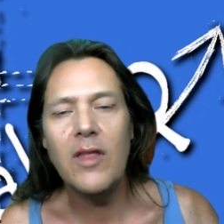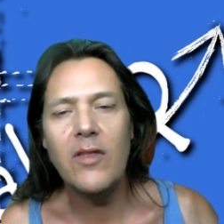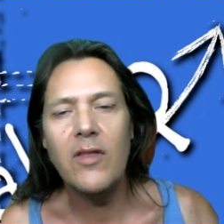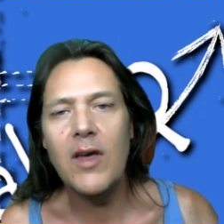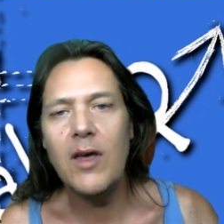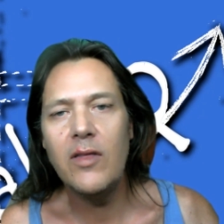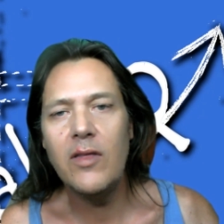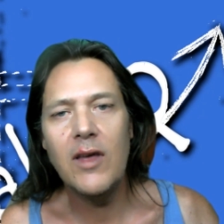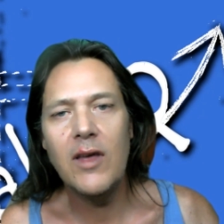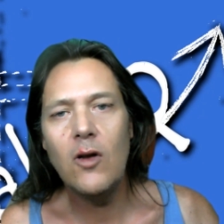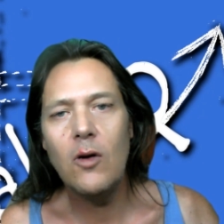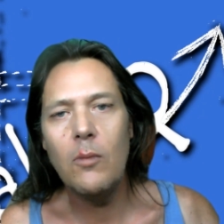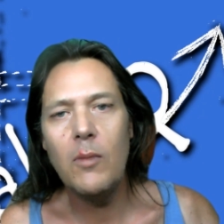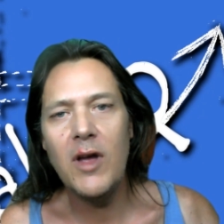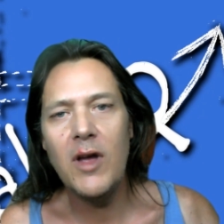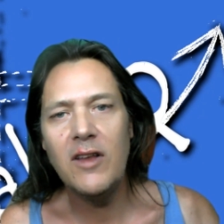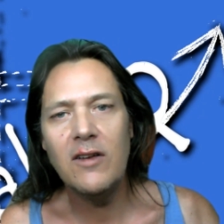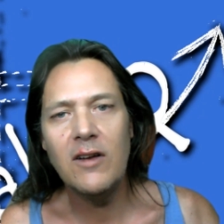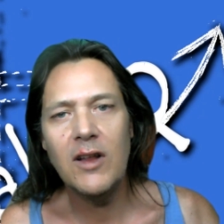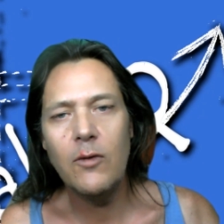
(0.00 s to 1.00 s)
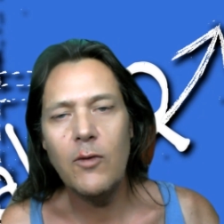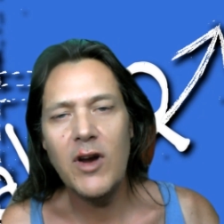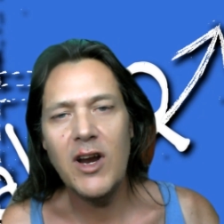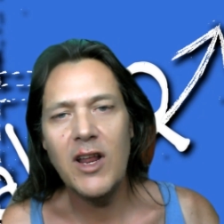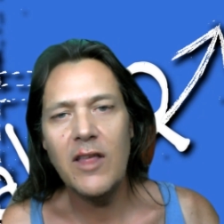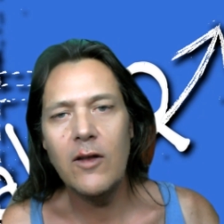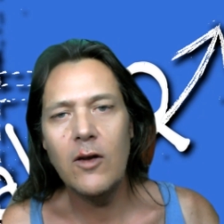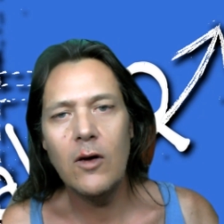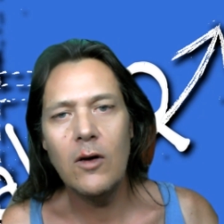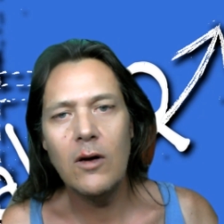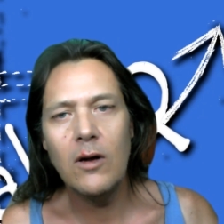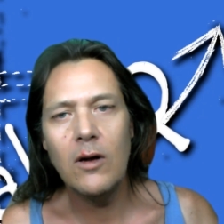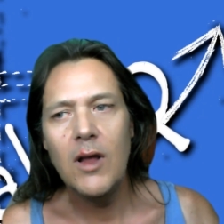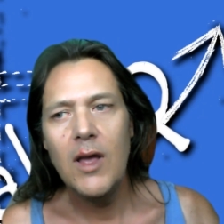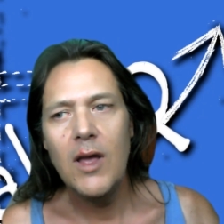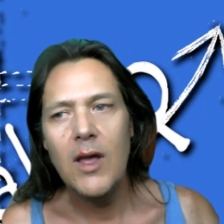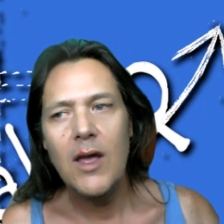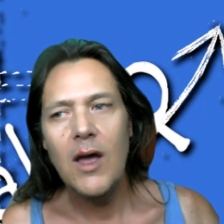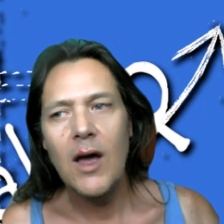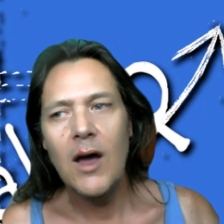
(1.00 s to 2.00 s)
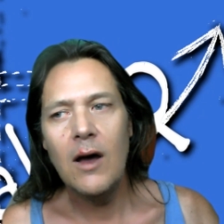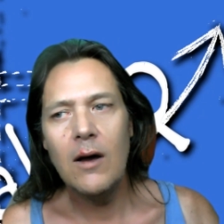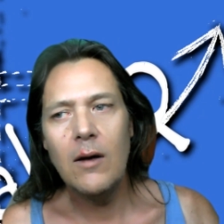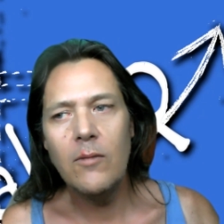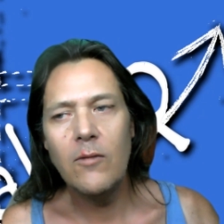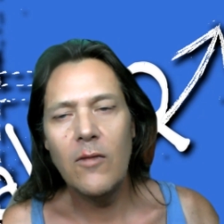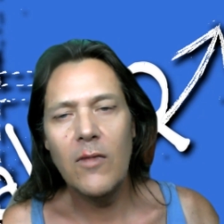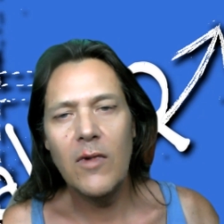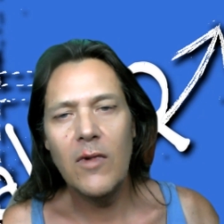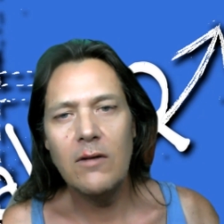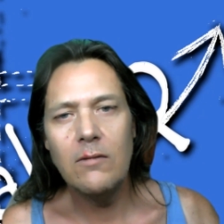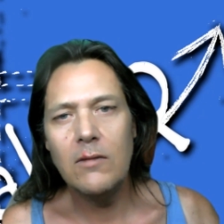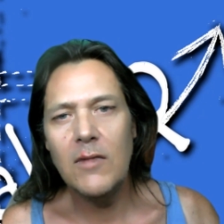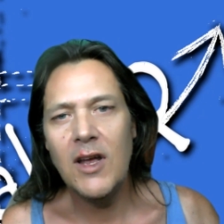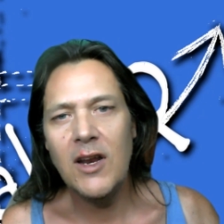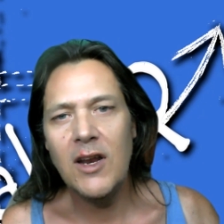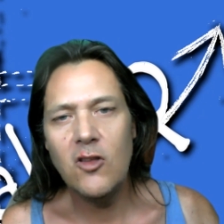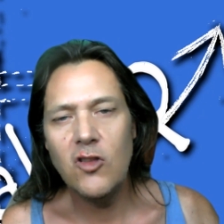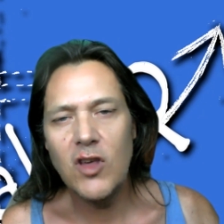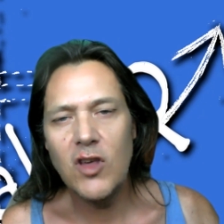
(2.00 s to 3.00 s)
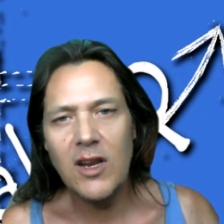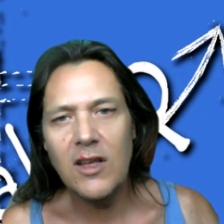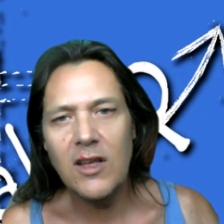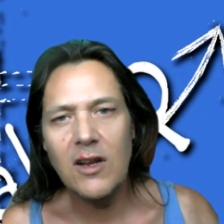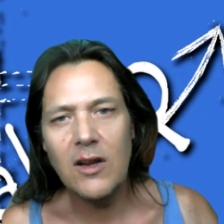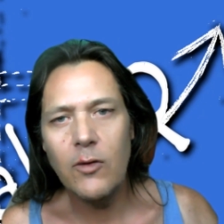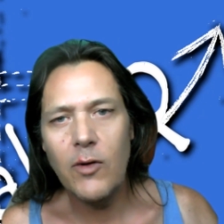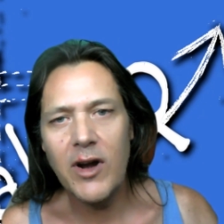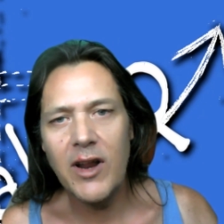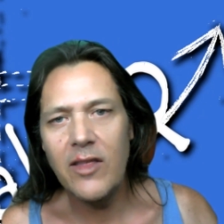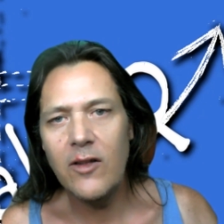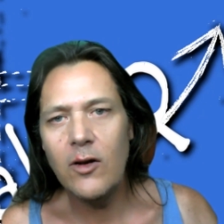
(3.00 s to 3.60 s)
They're, they're not mentally ready. They're not um, energetically ready.